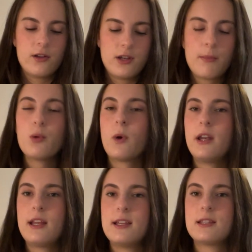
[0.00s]
Number one
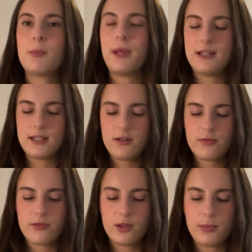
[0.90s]
is the plaintiff.
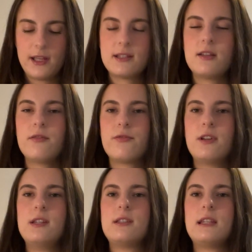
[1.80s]
The plaintiff
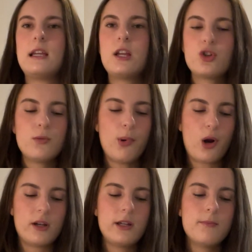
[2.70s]
is the injured
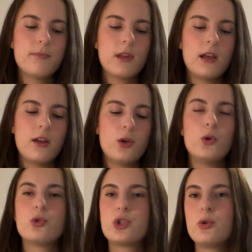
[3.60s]
party
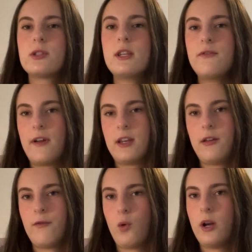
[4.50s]
who sues the
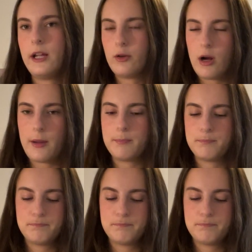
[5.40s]
defendant for a crime.